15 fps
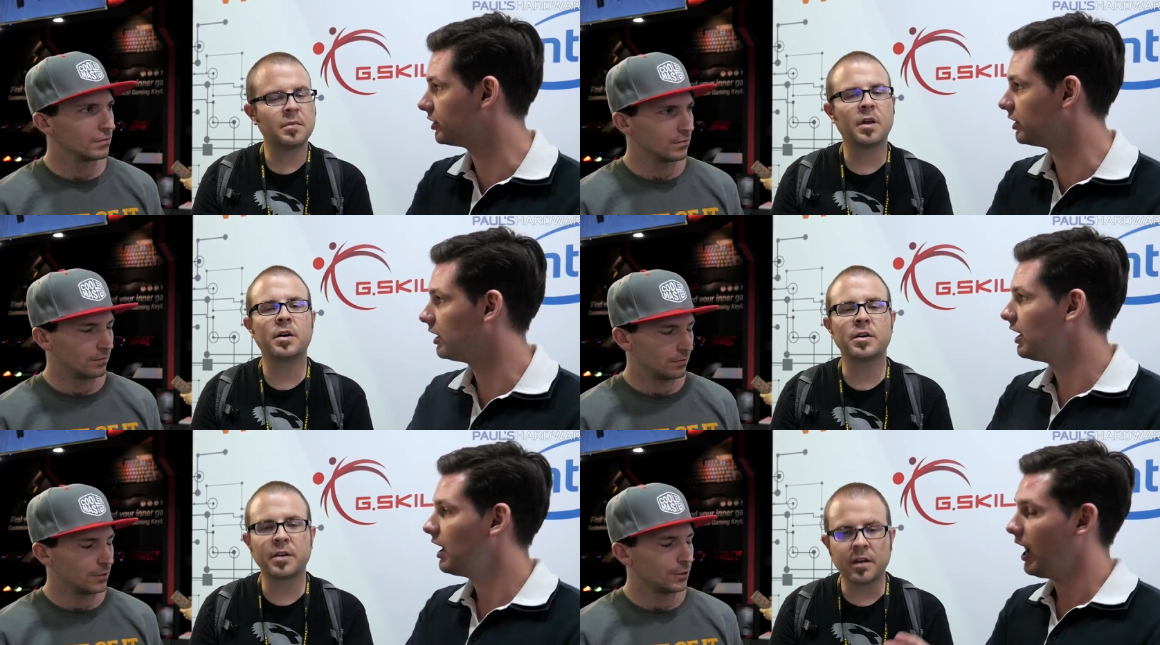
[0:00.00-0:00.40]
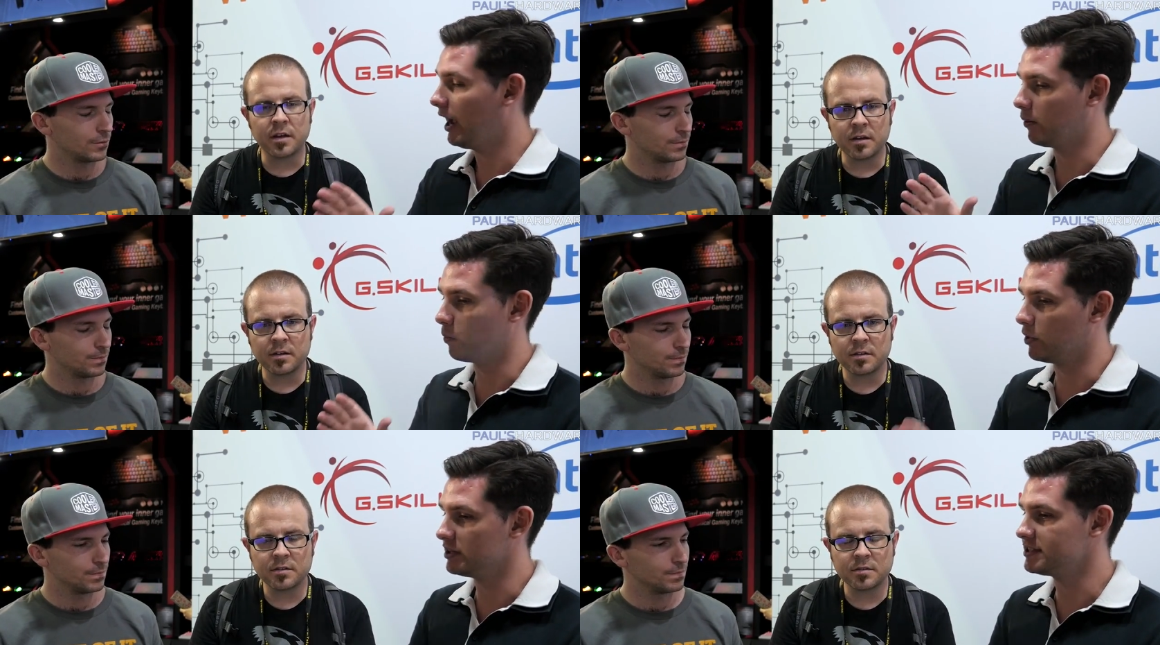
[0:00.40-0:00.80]
Speaker 1: Okay.
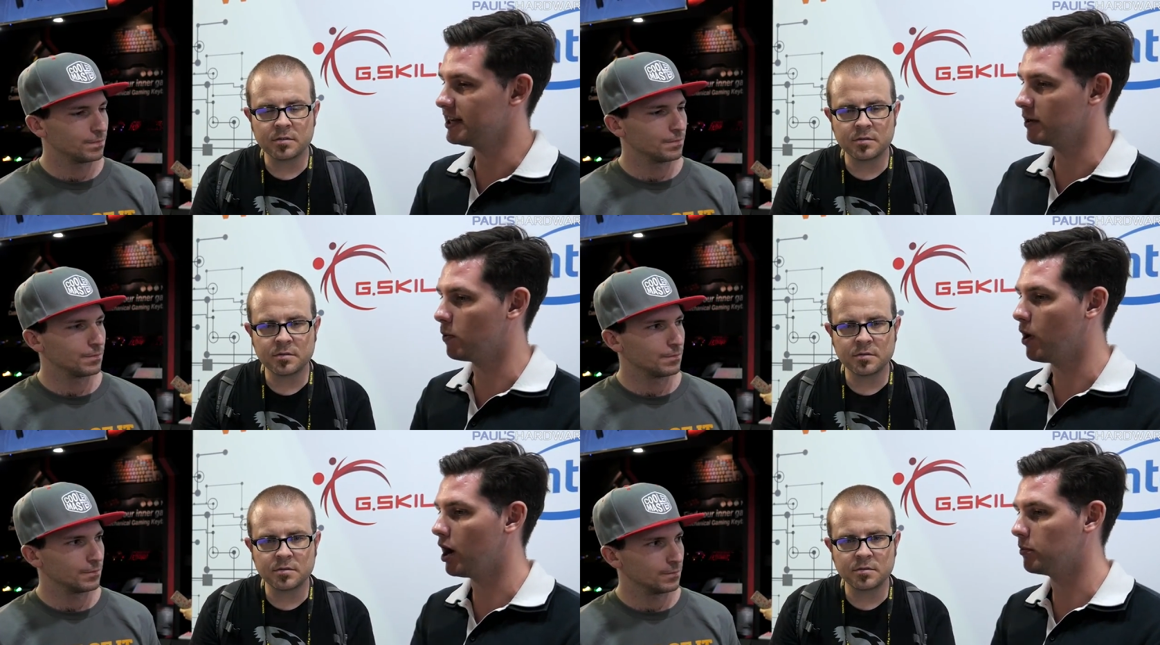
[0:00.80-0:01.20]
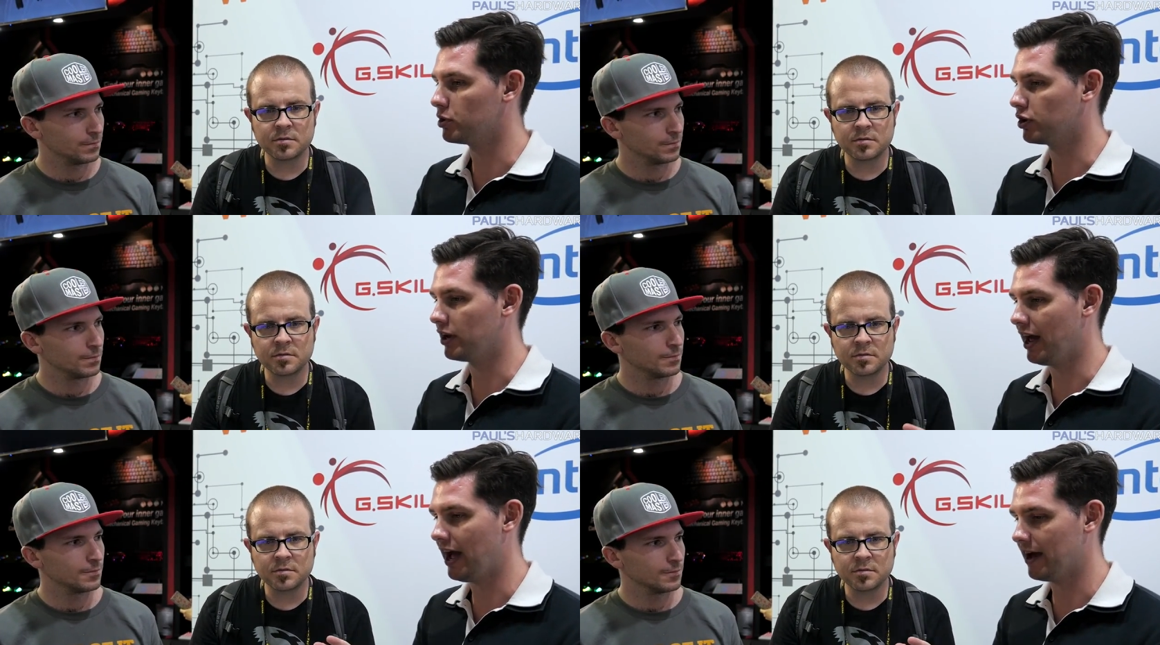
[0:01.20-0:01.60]
And once in a while we
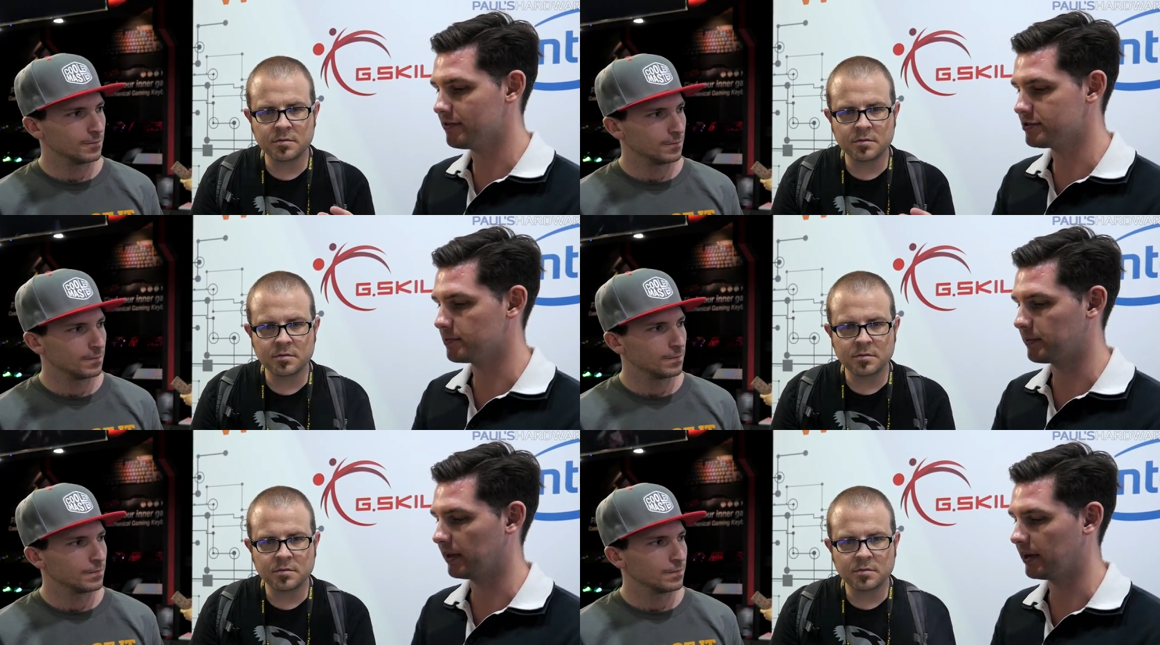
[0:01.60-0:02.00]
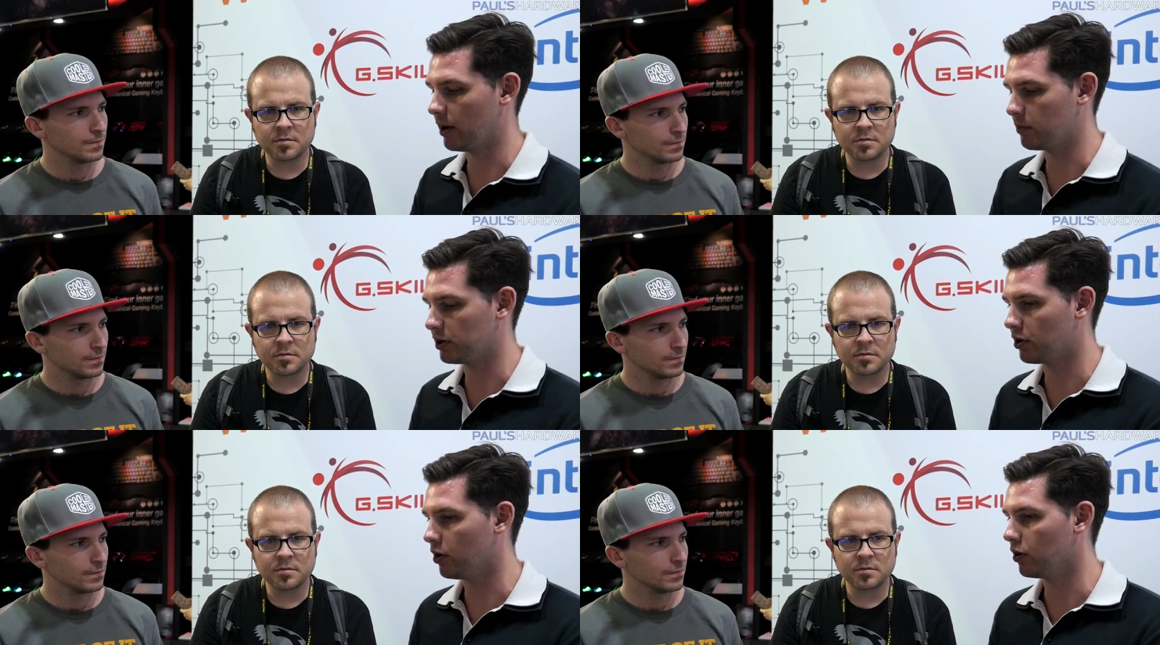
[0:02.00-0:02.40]
could have something that we
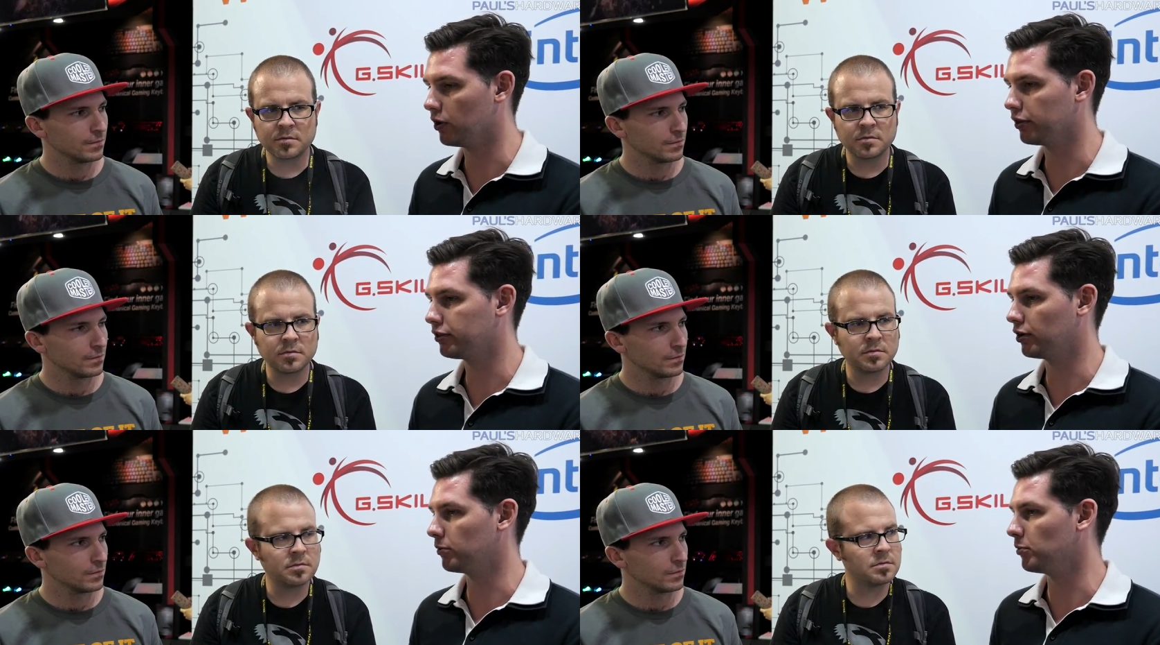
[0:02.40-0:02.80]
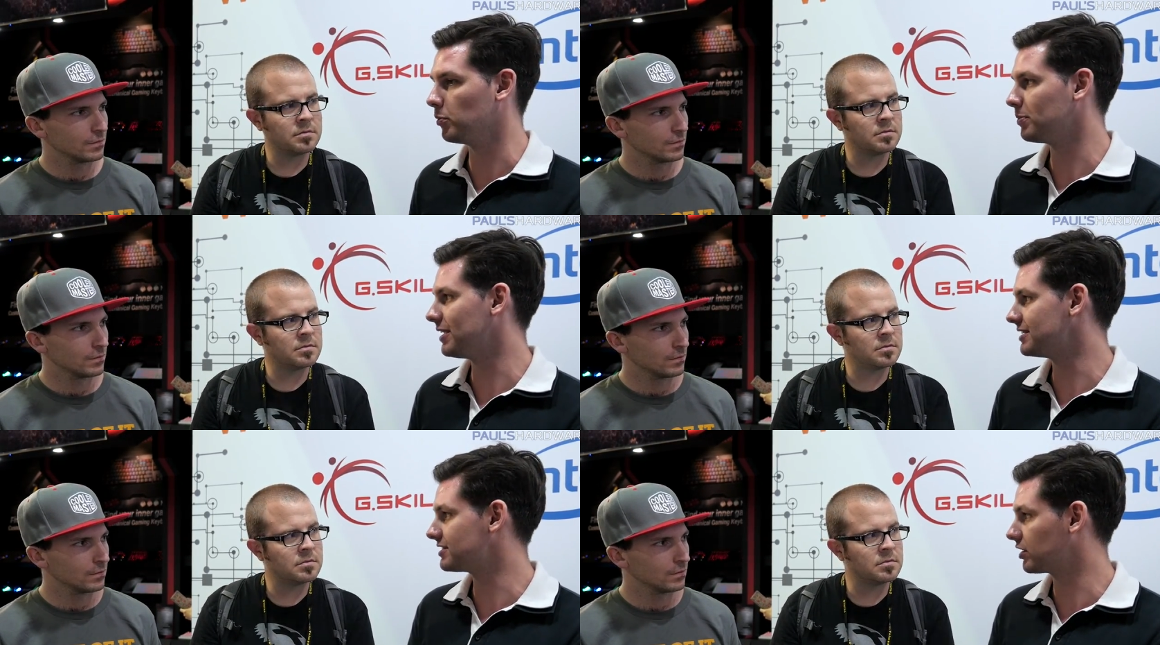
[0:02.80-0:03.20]
call thermal
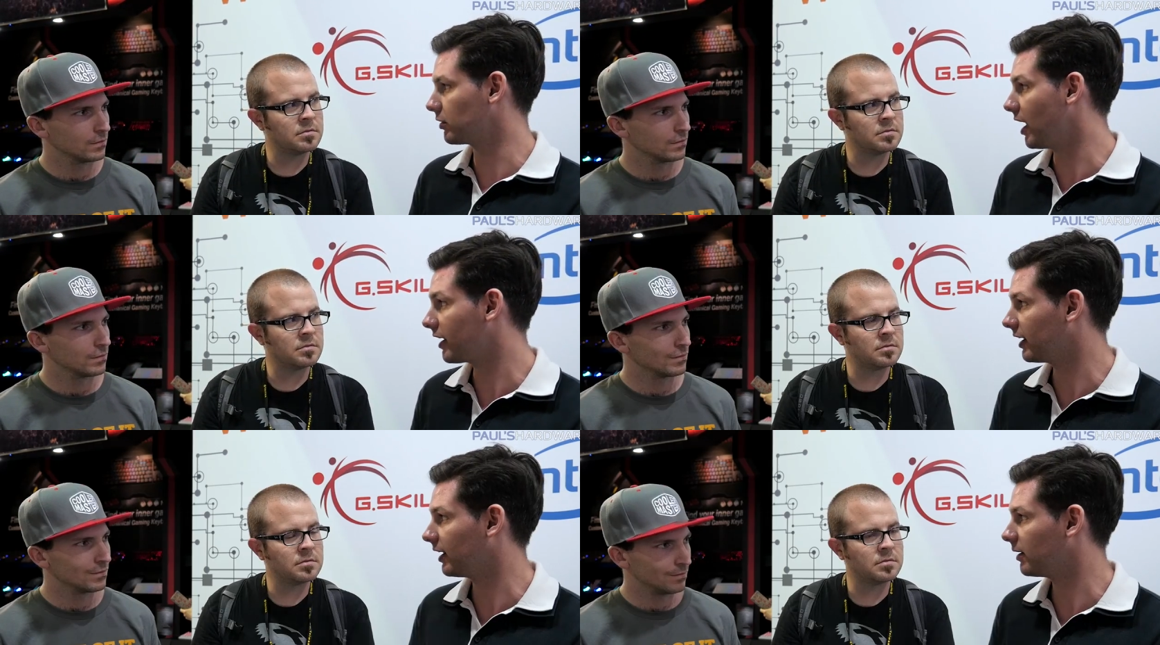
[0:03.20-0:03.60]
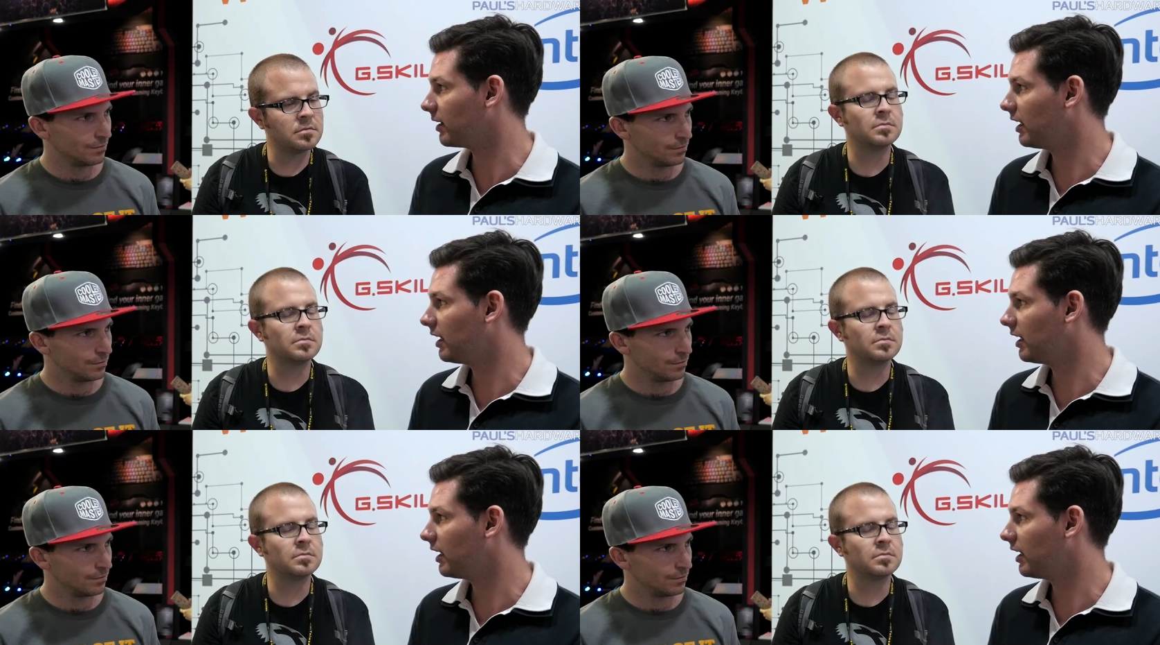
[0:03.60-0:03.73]
paste cracking.